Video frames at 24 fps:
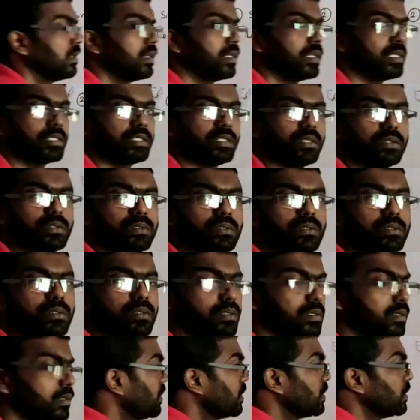
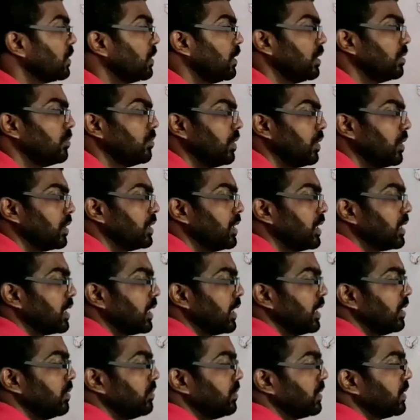Understood? So in both the
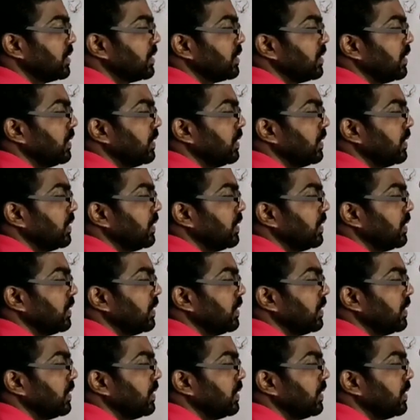terms